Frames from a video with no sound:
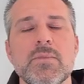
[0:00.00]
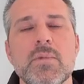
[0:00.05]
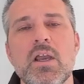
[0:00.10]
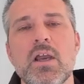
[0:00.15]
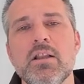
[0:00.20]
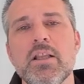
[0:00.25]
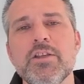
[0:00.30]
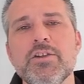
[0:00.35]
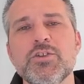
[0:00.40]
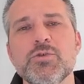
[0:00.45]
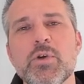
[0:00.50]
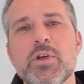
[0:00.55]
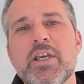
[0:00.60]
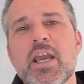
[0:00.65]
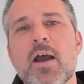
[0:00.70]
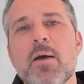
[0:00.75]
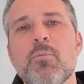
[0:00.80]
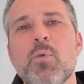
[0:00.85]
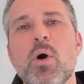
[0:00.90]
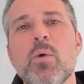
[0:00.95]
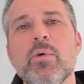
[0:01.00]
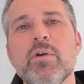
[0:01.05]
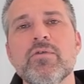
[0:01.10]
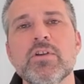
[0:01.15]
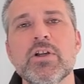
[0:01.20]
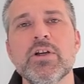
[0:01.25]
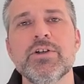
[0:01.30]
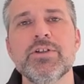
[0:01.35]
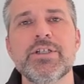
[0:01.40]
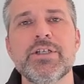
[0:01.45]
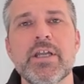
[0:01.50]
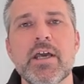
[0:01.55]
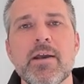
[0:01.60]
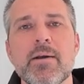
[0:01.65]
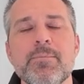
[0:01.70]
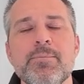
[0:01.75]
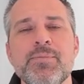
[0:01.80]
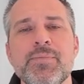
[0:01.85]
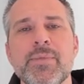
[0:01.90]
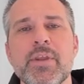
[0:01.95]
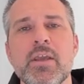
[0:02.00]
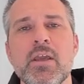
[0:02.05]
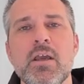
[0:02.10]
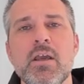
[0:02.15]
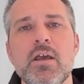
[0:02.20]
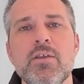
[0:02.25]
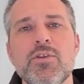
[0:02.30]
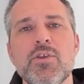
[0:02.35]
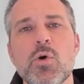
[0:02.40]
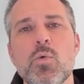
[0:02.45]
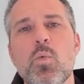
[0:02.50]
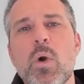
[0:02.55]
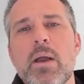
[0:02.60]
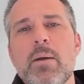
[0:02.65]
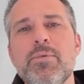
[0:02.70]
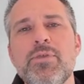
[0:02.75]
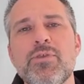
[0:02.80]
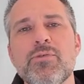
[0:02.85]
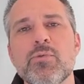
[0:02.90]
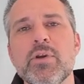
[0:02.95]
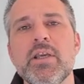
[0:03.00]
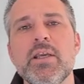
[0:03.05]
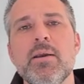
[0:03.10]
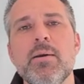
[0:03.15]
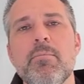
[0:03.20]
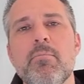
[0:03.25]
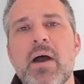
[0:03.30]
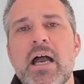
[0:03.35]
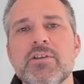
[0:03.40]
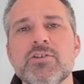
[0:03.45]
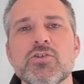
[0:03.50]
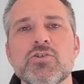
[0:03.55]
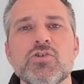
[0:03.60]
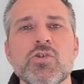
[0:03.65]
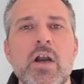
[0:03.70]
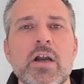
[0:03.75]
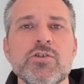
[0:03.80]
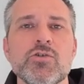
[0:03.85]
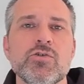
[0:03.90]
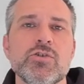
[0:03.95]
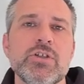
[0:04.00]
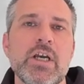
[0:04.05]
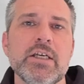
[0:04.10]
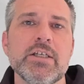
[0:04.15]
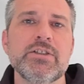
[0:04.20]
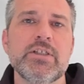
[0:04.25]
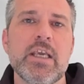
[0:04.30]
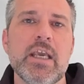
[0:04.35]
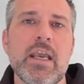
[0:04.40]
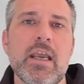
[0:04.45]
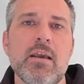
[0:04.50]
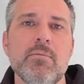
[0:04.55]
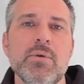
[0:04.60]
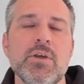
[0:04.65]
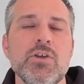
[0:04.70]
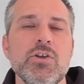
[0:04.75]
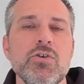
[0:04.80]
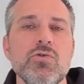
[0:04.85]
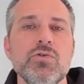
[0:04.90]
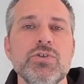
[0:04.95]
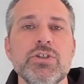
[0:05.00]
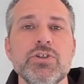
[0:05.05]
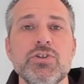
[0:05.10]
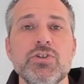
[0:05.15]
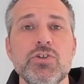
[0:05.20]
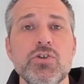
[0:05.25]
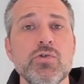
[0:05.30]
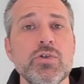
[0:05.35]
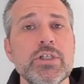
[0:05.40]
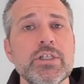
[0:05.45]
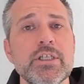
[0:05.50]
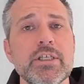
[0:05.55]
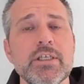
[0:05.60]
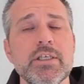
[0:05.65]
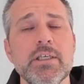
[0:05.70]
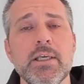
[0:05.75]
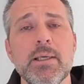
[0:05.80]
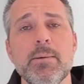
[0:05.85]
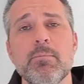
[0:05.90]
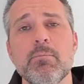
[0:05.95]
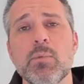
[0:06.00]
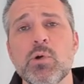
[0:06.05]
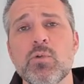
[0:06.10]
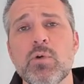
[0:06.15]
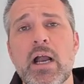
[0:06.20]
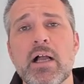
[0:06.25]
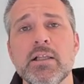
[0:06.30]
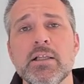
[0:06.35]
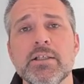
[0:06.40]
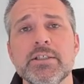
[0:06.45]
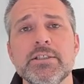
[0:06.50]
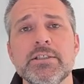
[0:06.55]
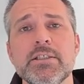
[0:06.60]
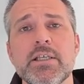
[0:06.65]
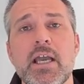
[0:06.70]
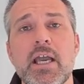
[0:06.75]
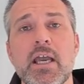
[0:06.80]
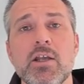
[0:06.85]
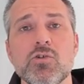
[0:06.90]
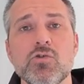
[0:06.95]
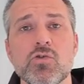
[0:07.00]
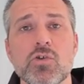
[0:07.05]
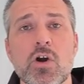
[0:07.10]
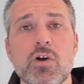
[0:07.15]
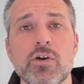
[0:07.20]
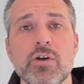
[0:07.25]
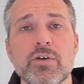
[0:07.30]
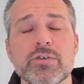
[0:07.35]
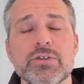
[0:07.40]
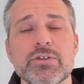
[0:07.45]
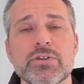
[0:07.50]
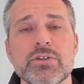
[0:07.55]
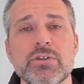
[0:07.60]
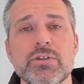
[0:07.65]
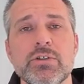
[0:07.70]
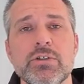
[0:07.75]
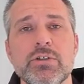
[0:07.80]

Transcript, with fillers: Let's recap what we've learned today. The Web3 Magic Treasure Chest game uses Unity, Moralis, and Cronos.